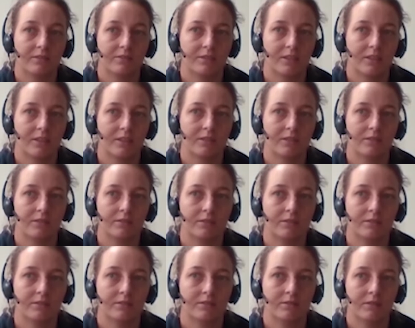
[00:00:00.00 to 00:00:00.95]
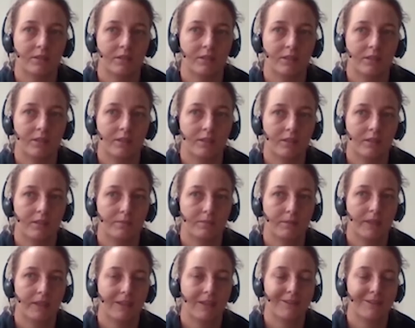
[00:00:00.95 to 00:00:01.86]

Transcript: So, I mean,